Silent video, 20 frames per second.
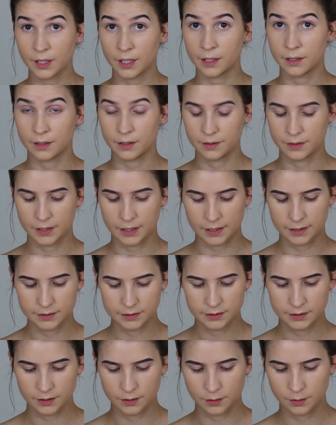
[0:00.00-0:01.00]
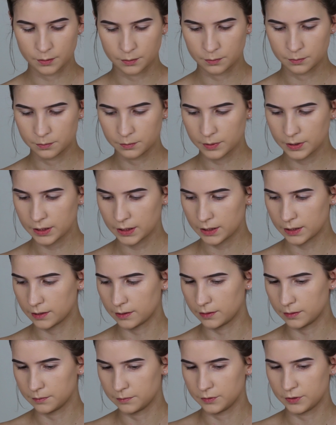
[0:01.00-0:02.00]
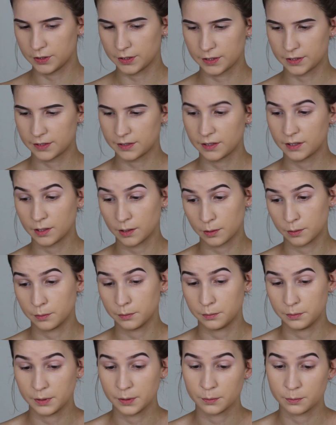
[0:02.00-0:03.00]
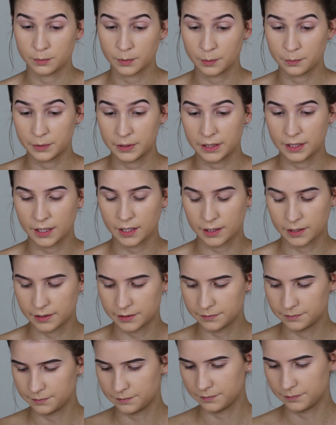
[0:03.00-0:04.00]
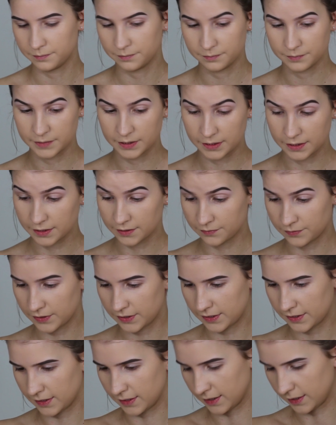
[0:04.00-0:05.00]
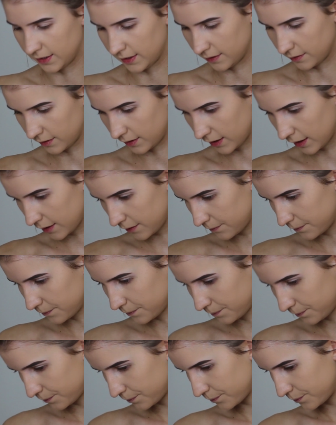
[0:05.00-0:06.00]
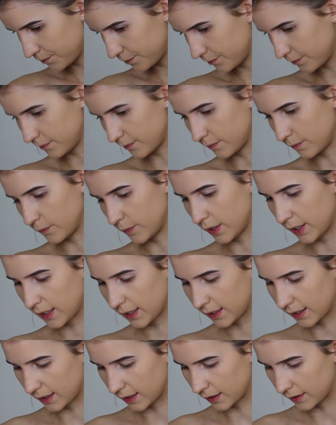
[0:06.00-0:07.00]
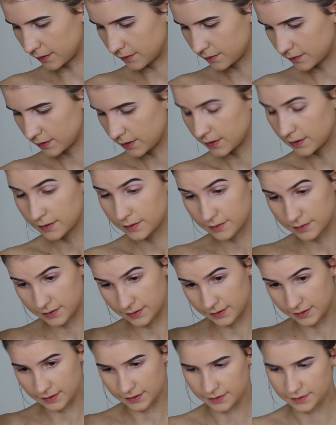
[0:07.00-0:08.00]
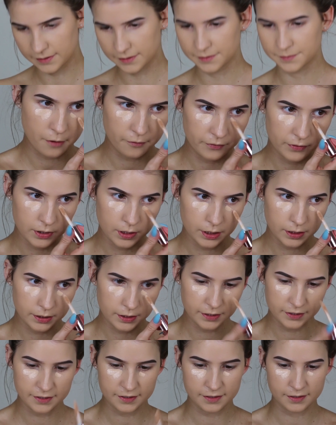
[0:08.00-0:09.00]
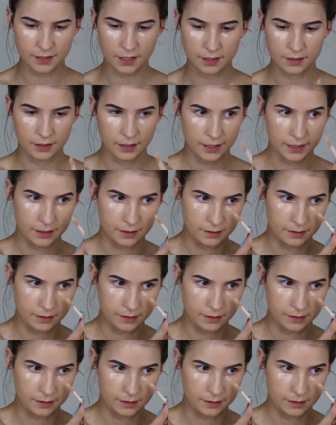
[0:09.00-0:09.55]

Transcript: got all that, so we're gonna just go with what we got in this vicinity, okay? And what I got Is it? I feel like this is not light